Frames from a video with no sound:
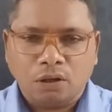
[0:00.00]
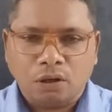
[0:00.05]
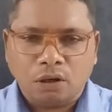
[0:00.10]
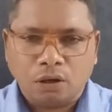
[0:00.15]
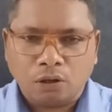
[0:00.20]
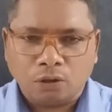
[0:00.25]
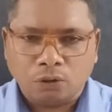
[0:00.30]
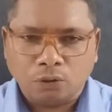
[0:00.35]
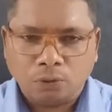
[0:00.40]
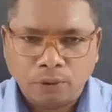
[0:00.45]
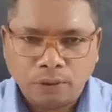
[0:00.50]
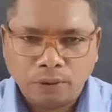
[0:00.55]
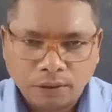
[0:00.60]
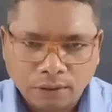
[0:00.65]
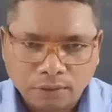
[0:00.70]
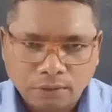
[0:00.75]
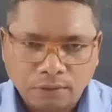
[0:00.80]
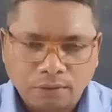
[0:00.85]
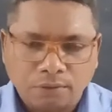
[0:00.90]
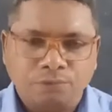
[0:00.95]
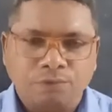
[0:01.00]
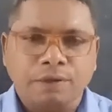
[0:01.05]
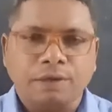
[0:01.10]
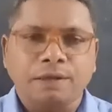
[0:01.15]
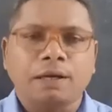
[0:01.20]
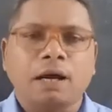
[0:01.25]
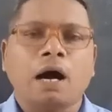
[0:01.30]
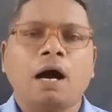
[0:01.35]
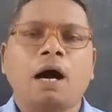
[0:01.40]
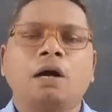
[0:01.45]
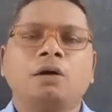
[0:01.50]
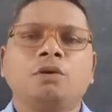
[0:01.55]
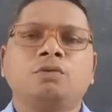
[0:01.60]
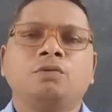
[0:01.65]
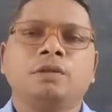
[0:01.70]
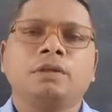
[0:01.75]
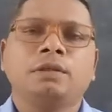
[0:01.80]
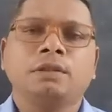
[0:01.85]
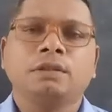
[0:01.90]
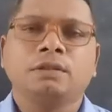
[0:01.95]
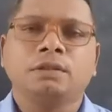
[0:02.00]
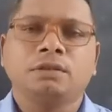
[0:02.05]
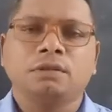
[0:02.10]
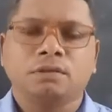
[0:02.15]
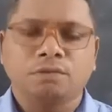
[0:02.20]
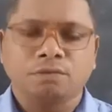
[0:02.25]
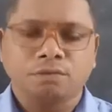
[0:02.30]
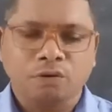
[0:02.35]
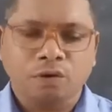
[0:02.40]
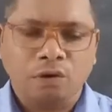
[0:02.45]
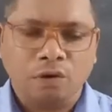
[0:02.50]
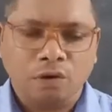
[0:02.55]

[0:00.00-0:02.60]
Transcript: doing very hard work for